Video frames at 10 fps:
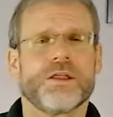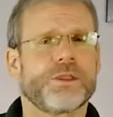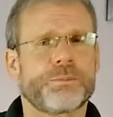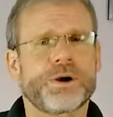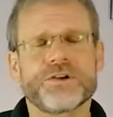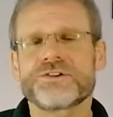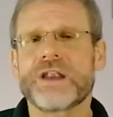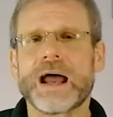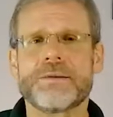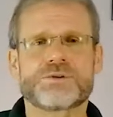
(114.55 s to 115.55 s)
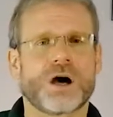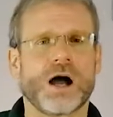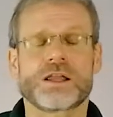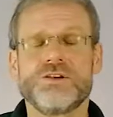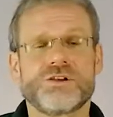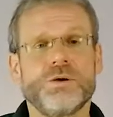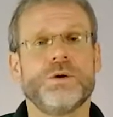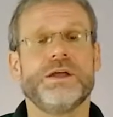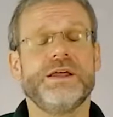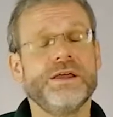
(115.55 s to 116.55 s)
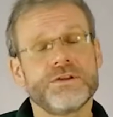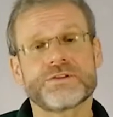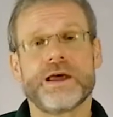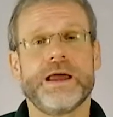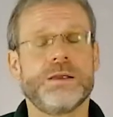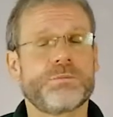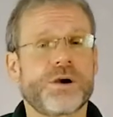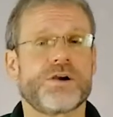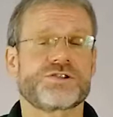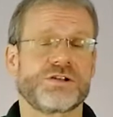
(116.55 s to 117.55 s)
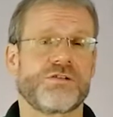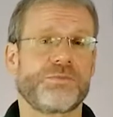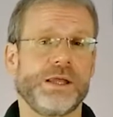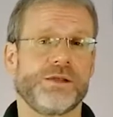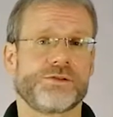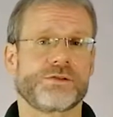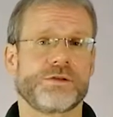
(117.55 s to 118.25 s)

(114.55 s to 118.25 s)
the person I am talking to is a person of peace.